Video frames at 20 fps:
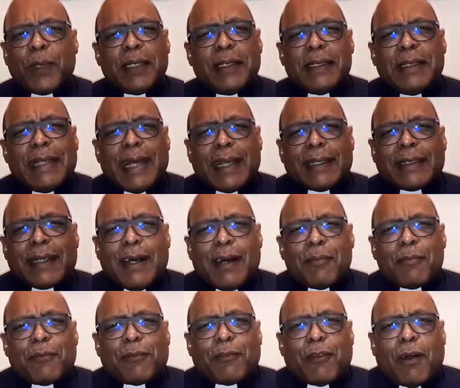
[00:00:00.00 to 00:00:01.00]
Where did that
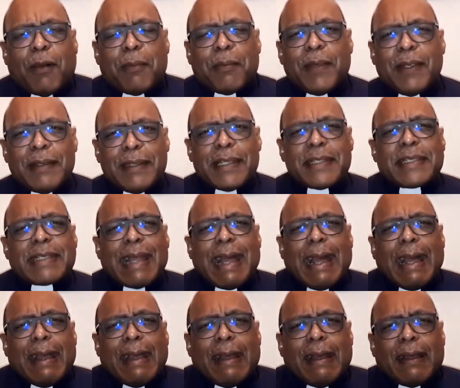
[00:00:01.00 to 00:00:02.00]
come from? This
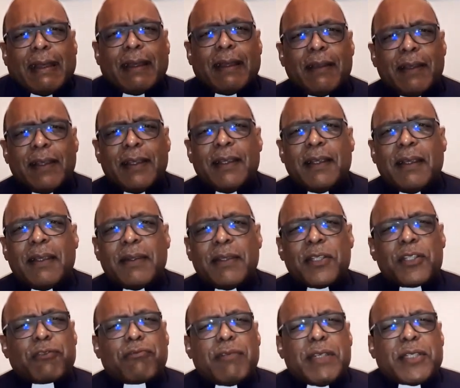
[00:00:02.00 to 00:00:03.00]
anger,
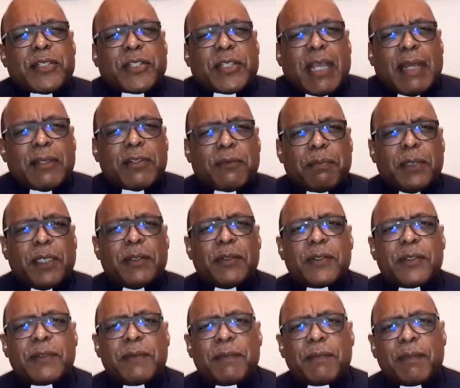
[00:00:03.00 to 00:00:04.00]
this
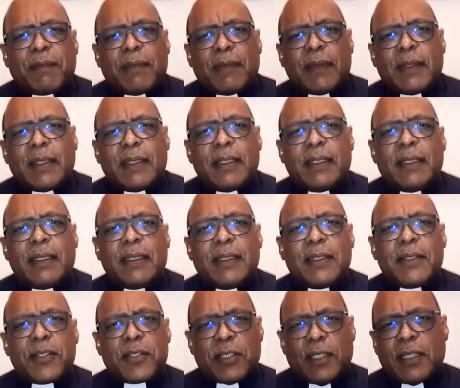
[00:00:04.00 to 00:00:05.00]
resentment.
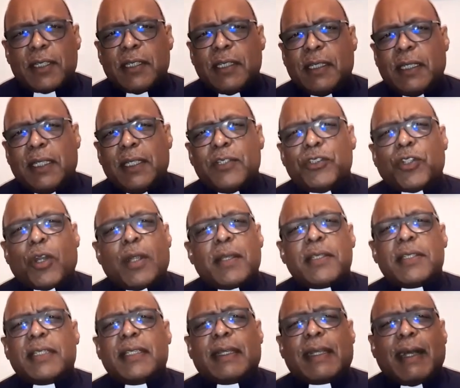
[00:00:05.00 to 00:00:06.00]
Certainly, in
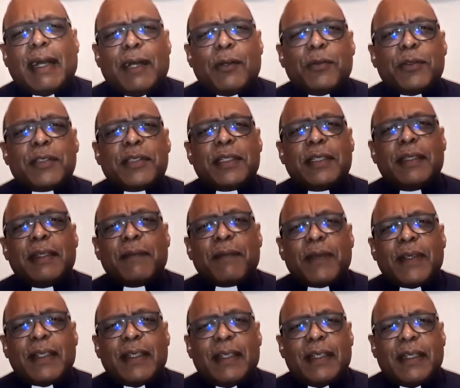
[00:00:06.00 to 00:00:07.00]
John's account,
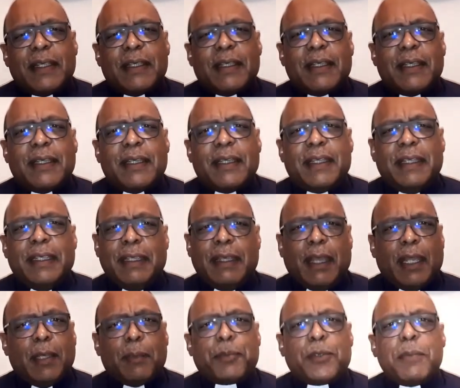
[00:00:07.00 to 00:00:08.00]
he
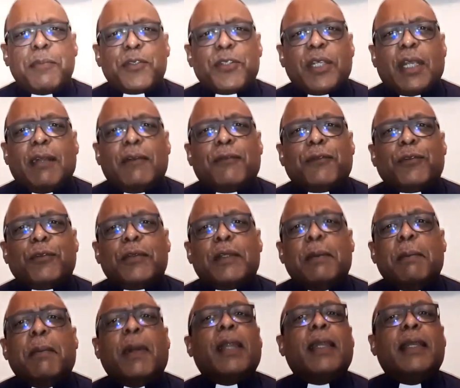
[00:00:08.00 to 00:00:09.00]
helped himself to
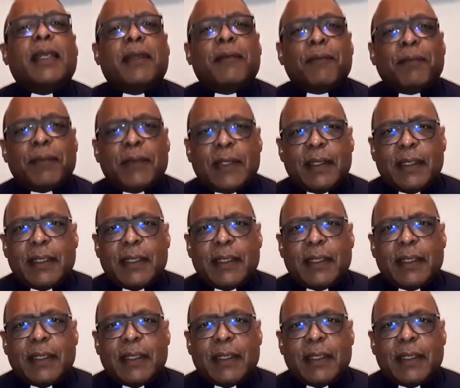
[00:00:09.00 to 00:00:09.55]
the money.